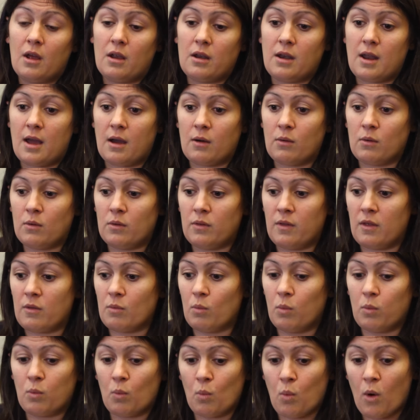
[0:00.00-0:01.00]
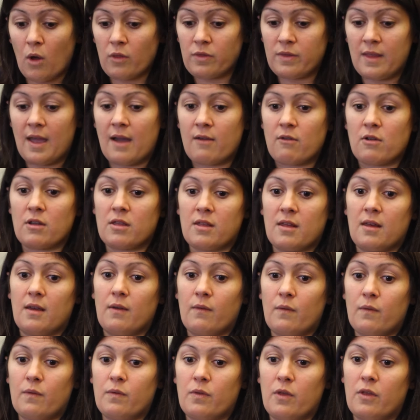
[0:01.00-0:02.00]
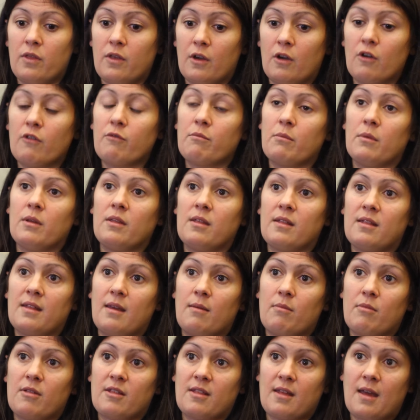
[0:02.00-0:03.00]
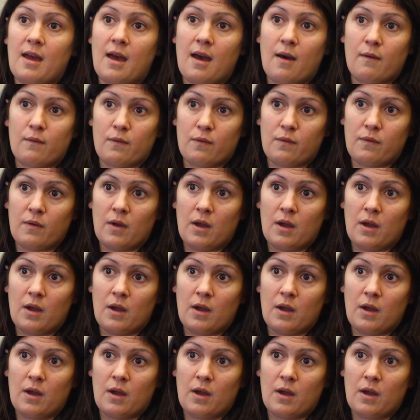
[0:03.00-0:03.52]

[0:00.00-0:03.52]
Now, there's one narrative that the government seems to have,